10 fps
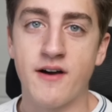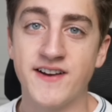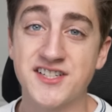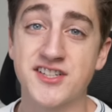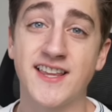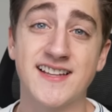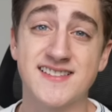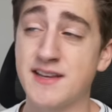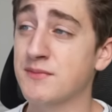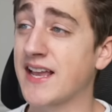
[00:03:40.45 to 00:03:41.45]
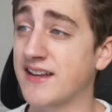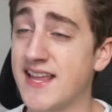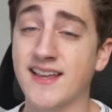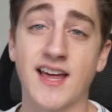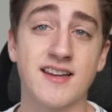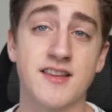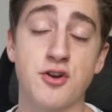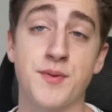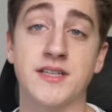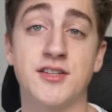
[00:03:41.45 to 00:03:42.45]
Eventually it seemed like Nick got a
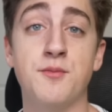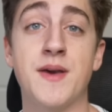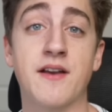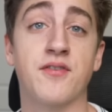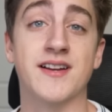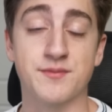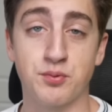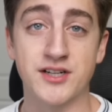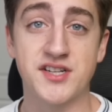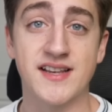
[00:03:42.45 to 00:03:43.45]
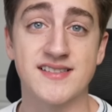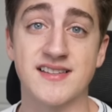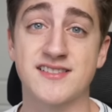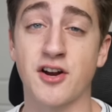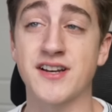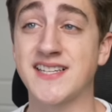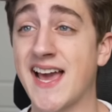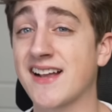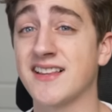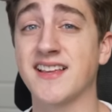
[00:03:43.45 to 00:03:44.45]
little bit too big for his britches and started
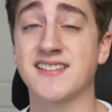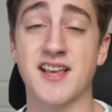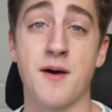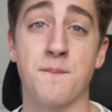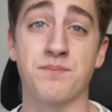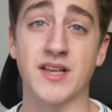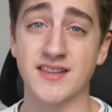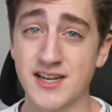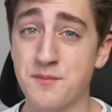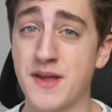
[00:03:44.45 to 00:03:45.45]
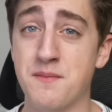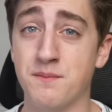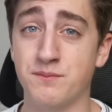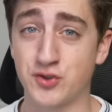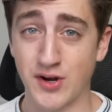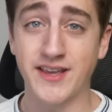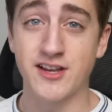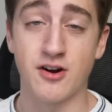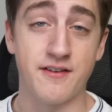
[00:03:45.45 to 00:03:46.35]
tackling some a little bit trickier